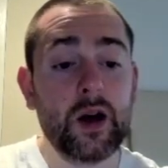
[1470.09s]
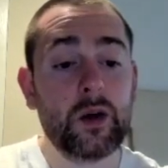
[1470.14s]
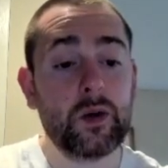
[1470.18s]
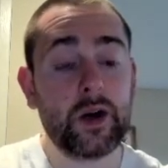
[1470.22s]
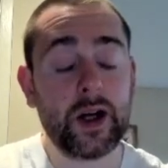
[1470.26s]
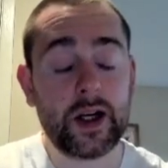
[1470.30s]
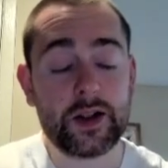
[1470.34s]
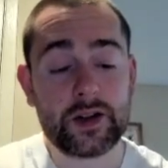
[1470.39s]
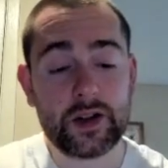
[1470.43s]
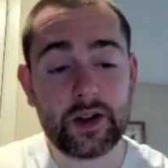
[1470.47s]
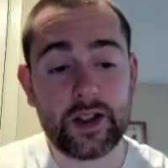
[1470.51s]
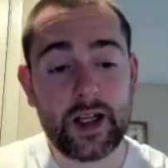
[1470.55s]

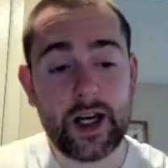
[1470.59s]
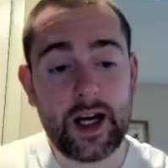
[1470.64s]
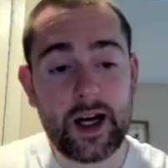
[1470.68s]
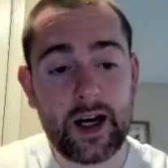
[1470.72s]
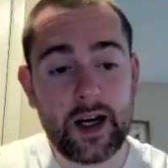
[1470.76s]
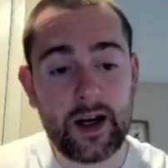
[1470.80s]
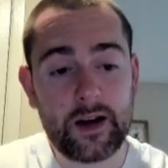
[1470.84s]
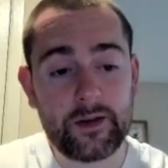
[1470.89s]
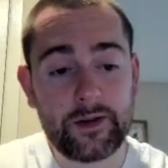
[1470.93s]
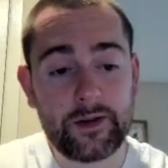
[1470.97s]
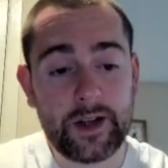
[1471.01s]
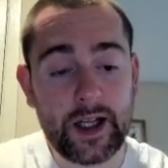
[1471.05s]
we actually
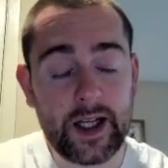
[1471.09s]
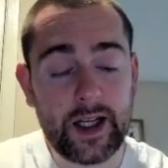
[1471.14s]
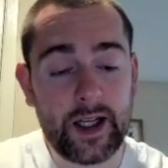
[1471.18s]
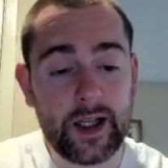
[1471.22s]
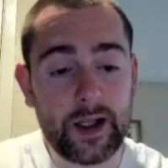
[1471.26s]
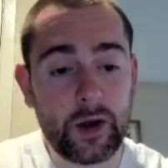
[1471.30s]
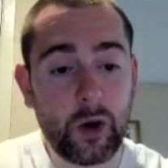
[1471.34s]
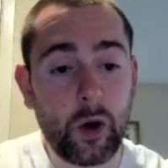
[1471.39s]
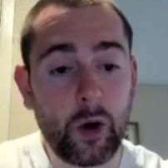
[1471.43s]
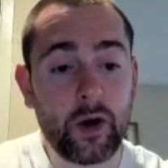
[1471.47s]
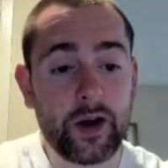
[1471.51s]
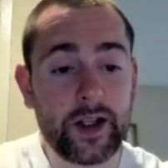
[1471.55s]
have
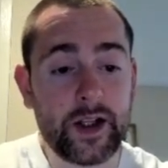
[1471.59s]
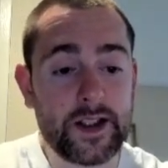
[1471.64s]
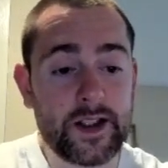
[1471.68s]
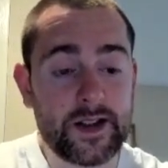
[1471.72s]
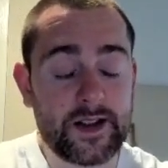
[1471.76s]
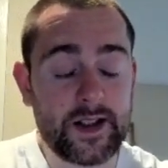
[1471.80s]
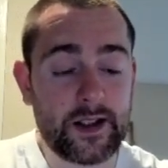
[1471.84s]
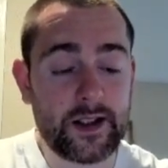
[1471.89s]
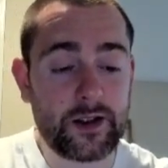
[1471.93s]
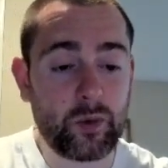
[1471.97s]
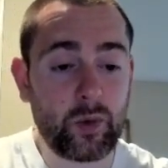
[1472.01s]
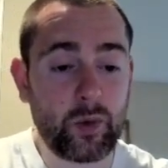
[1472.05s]
a
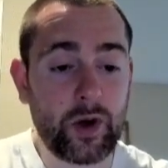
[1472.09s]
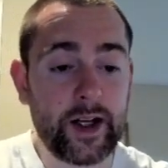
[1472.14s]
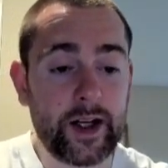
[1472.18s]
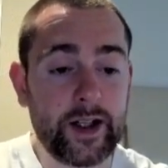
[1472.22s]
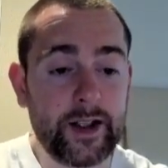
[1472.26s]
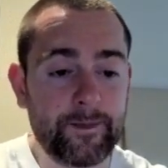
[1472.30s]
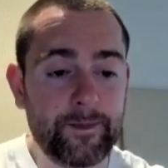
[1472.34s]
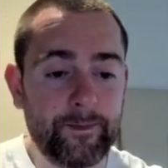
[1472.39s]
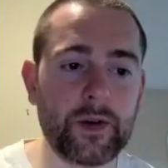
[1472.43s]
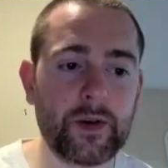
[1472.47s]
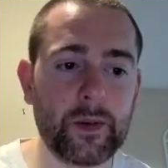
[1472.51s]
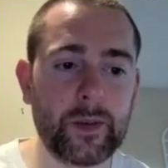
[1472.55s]
audience that's
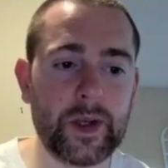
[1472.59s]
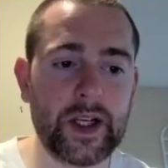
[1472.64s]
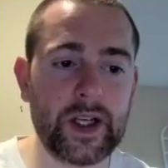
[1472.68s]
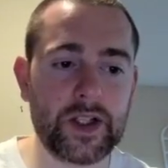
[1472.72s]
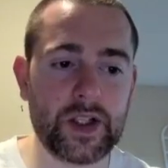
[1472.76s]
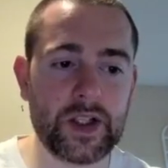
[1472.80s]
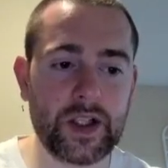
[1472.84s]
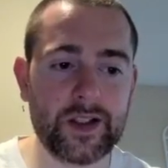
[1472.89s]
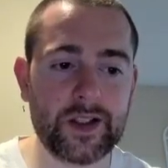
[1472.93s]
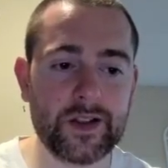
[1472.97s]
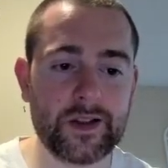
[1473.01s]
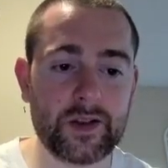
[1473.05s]
ready information.